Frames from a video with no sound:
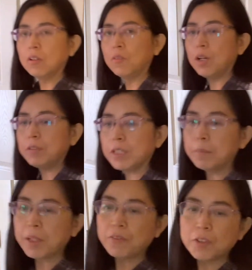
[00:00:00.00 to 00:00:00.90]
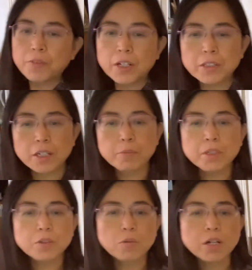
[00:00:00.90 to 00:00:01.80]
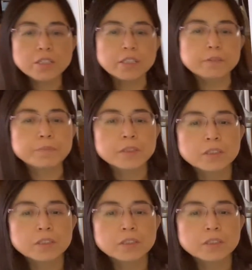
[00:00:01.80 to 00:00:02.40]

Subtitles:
Welcome everyone, I'm Chen,